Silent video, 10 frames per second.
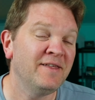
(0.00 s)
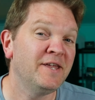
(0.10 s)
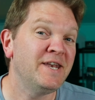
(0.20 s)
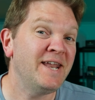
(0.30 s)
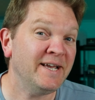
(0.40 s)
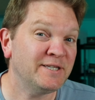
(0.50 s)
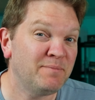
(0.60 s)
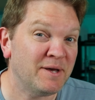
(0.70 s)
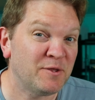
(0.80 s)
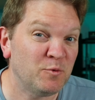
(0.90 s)
The next
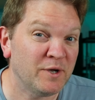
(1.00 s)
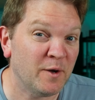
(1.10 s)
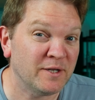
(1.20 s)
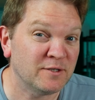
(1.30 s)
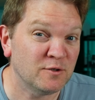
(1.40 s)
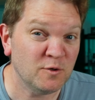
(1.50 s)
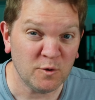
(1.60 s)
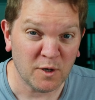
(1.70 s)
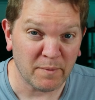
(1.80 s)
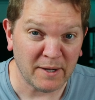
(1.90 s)
method we're going to
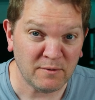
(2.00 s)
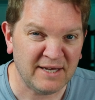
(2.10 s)
talk about